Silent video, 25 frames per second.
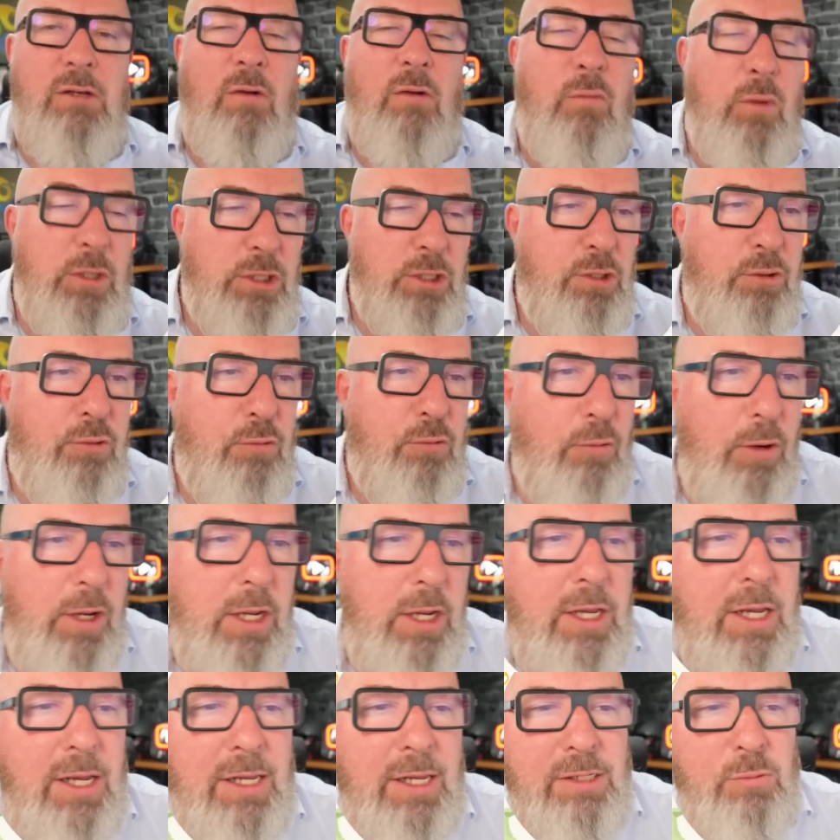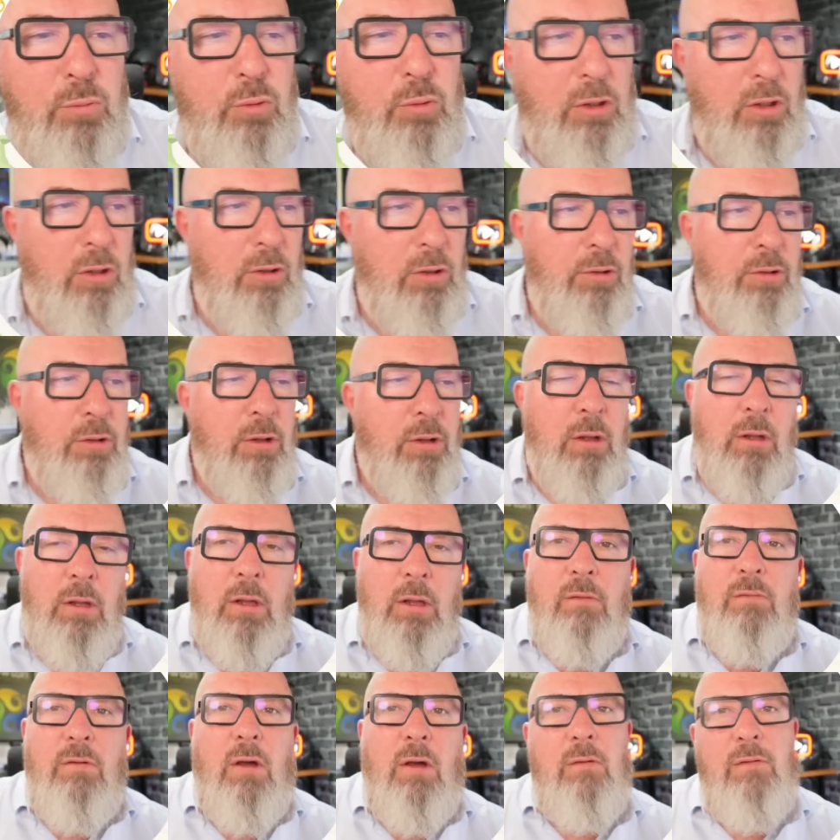of which 3 is woodland.
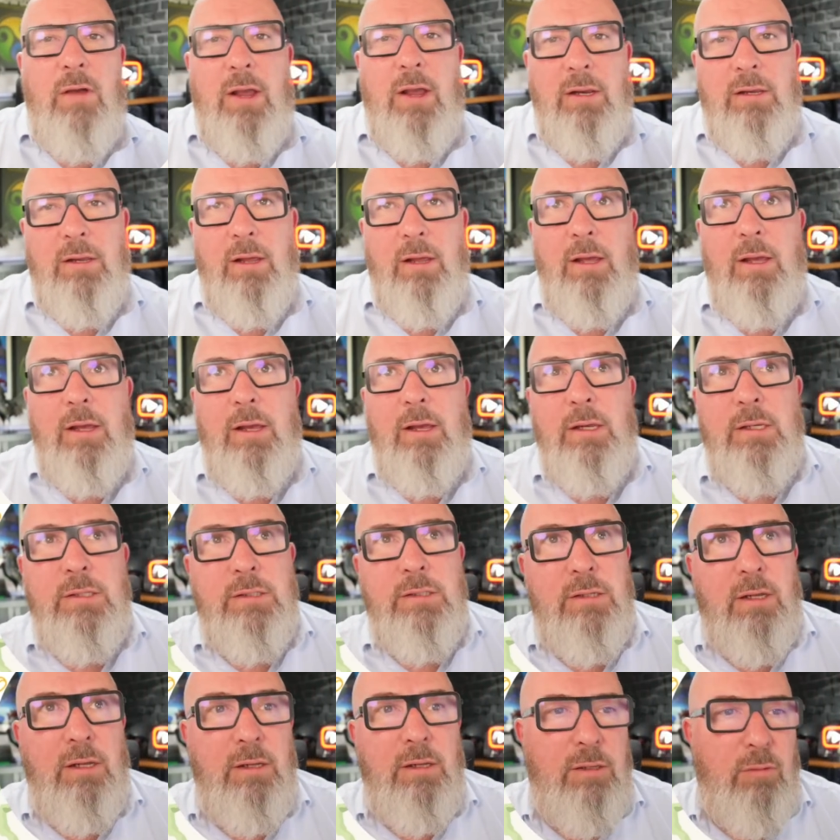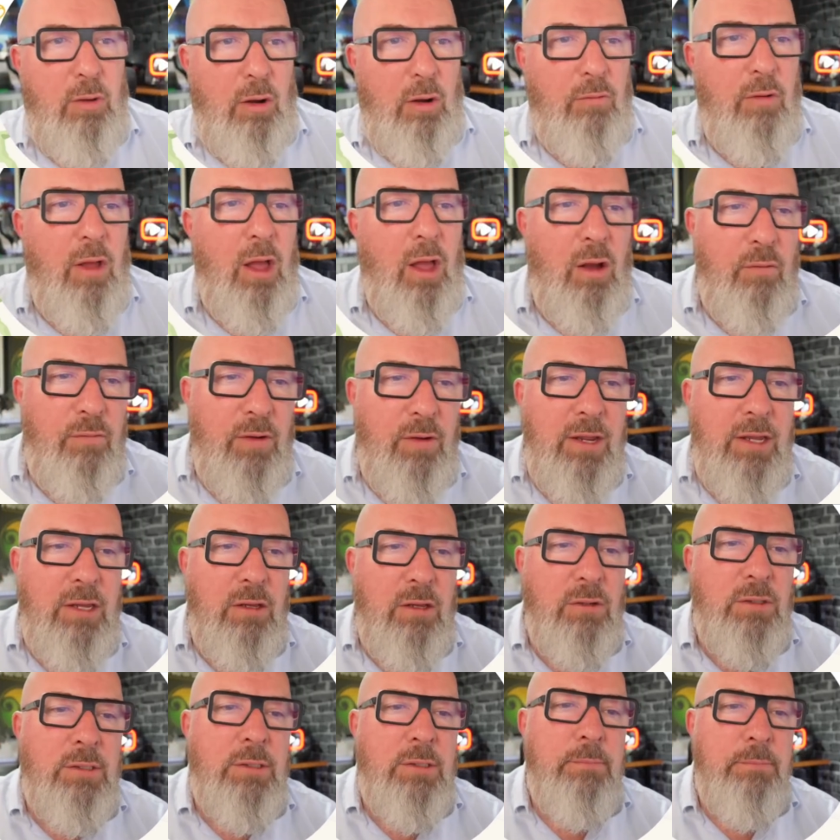5 hectares, 12.5
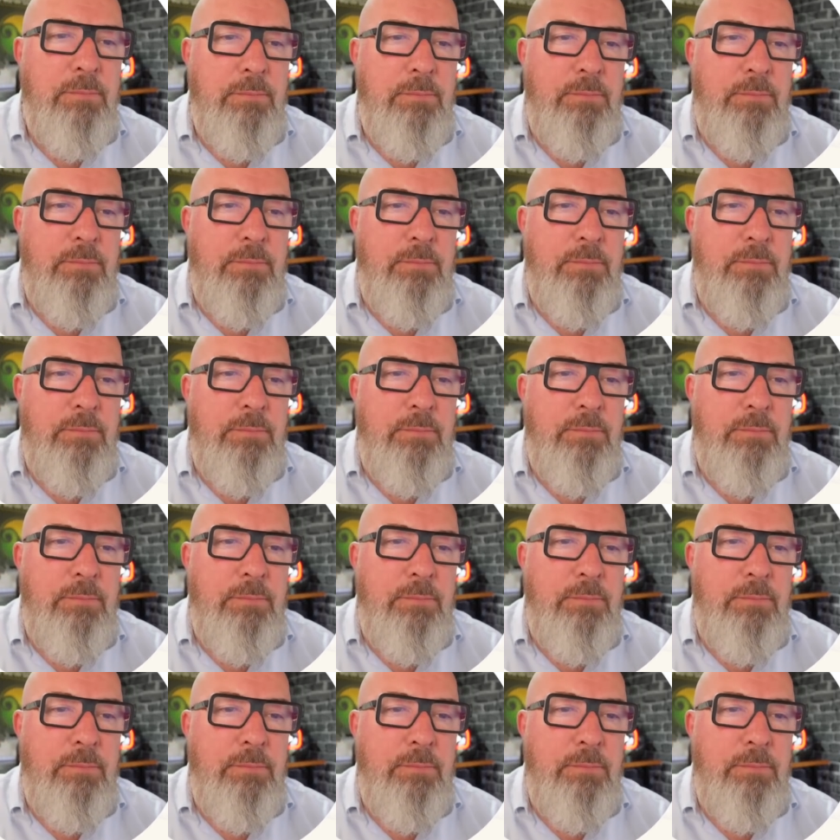acres.